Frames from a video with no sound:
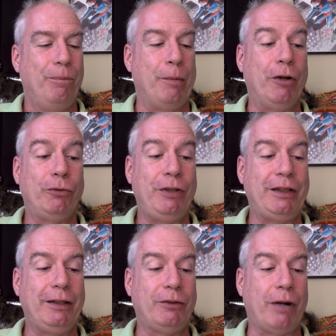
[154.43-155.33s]
The most
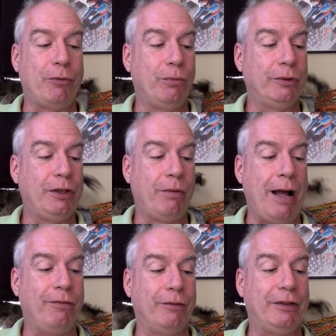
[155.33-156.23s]
recent interruption was the
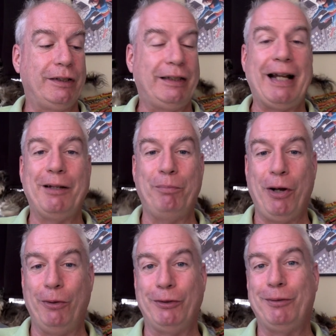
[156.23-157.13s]
arrival of the second
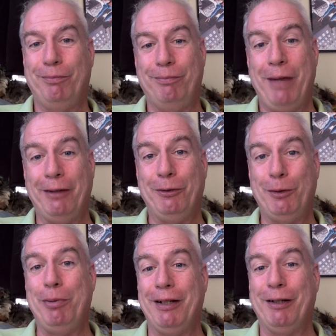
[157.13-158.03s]
post. Mail
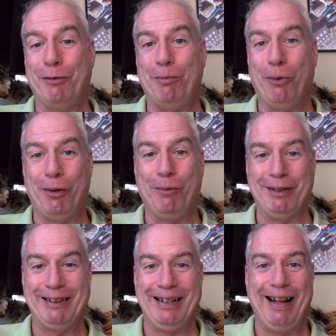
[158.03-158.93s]
used to be delivered more than
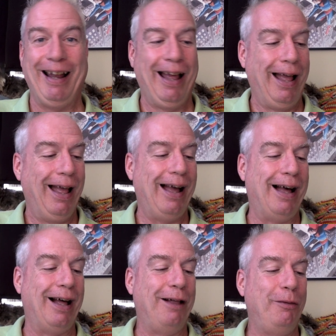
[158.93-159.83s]
once a day,
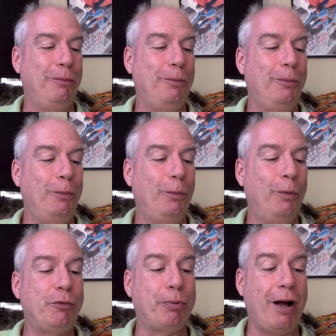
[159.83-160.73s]
uh,
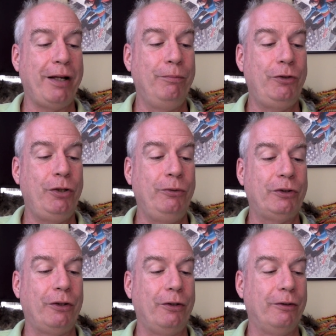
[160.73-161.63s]
which brought him two
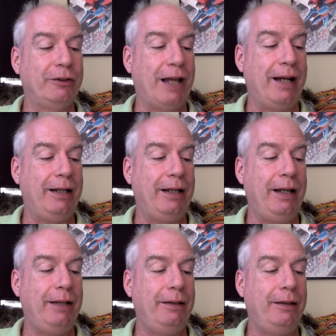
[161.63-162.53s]
circulars and an,
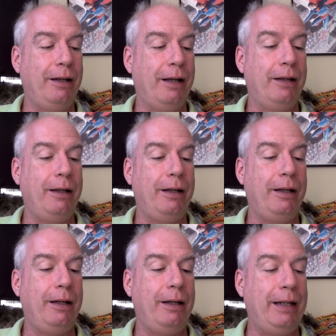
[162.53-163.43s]
in, an
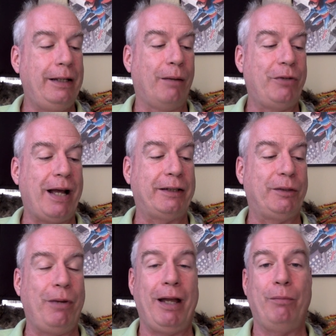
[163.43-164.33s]
income tax
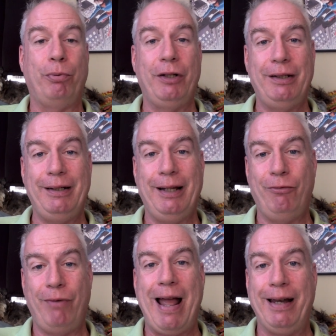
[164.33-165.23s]
demand printed
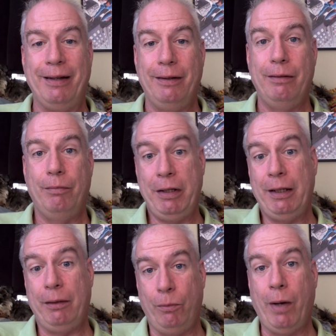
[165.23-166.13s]
in red,
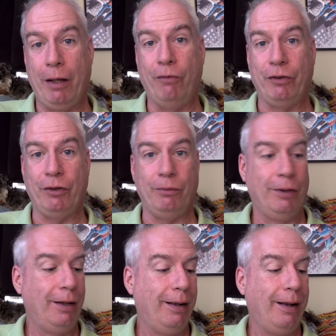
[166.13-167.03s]
meaning well overdue.
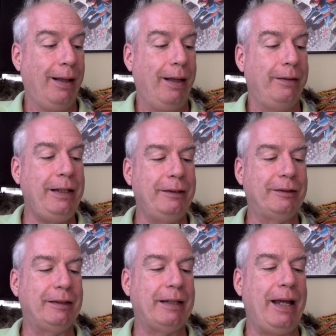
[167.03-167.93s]

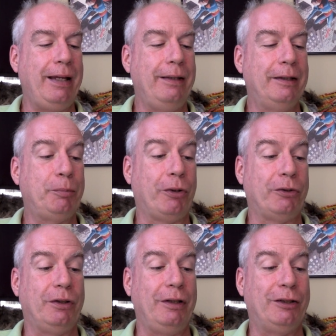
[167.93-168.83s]
Needless to say, this
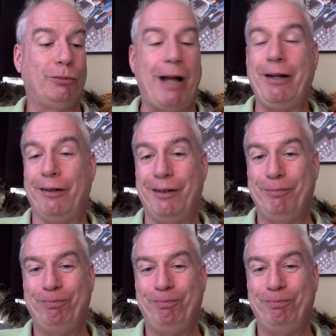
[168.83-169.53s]
person is a writer.